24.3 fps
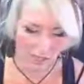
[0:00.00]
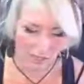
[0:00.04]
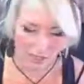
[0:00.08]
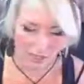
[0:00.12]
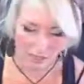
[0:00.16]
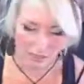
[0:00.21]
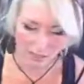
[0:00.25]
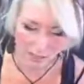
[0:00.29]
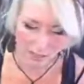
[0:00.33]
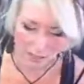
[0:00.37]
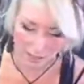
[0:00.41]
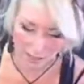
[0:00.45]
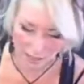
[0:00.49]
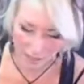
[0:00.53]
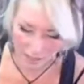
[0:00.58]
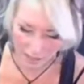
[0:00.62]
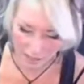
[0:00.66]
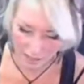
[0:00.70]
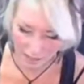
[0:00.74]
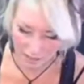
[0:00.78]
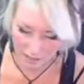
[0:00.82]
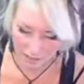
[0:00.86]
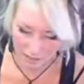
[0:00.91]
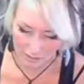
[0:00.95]

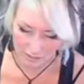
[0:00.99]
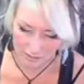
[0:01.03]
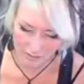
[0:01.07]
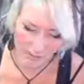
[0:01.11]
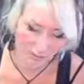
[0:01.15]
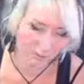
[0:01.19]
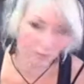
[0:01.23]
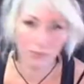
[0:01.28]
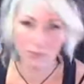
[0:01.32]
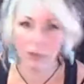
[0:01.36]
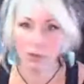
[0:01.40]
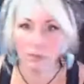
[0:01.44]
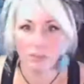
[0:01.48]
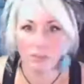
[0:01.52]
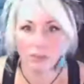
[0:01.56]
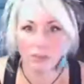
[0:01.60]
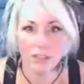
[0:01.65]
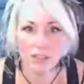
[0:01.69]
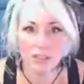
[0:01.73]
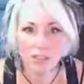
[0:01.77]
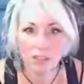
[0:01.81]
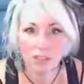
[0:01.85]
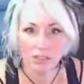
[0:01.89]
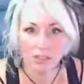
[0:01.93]
They feel really
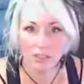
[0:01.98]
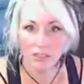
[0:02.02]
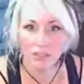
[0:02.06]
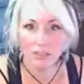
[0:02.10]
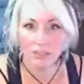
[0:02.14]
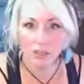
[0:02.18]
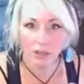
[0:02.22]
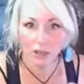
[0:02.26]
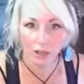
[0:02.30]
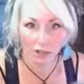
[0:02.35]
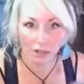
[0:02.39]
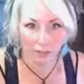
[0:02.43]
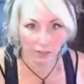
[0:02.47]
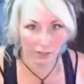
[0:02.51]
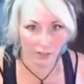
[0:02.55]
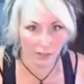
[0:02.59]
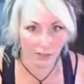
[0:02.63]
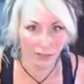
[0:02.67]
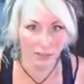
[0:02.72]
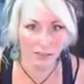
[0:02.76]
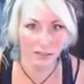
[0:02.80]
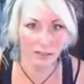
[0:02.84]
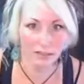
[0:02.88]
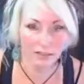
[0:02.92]
good on
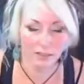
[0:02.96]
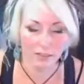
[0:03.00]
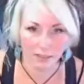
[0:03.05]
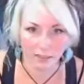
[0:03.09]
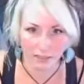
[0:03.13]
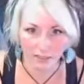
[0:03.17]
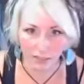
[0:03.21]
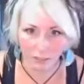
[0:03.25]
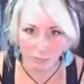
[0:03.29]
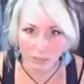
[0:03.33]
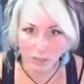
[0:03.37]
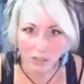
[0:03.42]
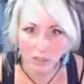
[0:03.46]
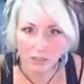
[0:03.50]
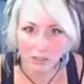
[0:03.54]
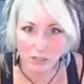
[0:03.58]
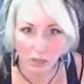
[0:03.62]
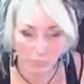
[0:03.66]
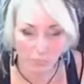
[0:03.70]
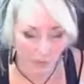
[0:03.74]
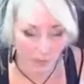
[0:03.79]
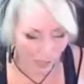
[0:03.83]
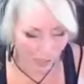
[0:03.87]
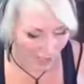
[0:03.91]
the subject that you're
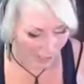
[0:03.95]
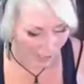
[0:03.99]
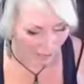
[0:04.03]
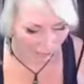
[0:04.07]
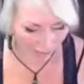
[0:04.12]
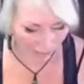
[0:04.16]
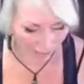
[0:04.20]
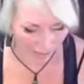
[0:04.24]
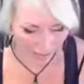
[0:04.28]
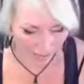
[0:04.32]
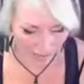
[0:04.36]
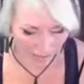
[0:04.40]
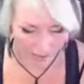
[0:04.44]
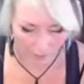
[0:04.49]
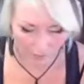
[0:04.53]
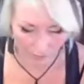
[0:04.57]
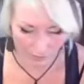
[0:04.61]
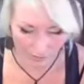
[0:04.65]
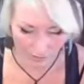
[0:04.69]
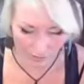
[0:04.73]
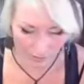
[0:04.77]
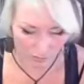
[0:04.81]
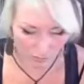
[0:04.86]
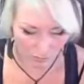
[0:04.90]
painting, right? It
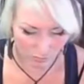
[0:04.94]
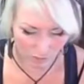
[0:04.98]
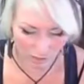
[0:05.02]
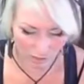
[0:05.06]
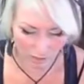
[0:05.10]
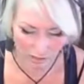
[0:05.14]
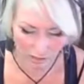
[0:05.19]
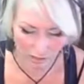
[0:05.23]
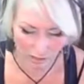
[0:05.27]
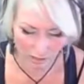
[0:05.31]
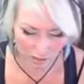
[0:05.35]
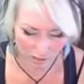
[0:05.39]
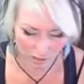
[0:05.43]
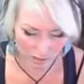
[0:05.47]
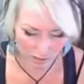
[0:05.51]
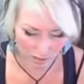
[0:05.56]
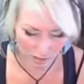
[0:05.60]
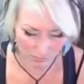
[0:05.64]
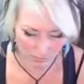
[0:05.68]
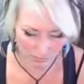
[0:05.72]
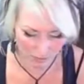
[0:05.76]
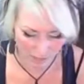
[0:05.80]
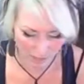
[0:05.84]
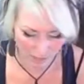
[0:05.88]
feels really good to
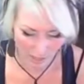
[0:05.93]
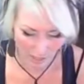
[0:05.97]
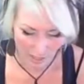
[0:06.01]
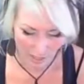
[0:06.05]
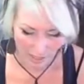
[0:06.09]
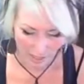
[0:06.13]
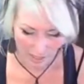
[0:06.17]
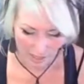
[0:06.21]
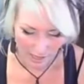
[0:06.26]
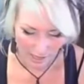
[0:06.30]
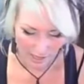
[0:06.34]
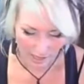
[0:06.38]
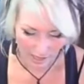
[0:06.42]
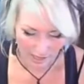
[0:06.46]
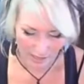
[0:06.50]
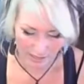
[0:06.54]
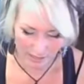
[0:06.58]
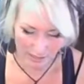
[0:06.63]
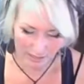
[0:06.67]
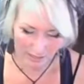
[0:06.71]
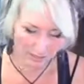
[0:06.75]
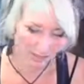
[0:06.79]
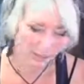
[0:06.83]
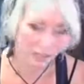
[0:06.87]
me. And
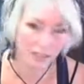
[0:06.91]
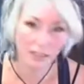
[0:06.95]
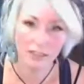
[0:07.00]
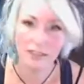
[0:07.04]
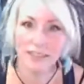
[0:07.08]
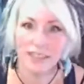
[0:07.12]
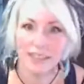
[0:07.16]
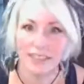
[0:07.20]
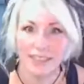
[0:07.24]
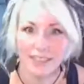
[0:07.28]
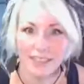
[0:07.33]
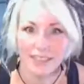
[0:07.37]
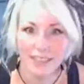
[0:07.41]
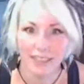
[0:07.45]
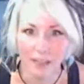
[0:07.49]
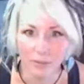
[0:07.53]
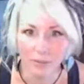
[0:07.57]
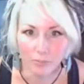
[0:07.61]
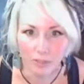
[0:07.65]
then cleaning them.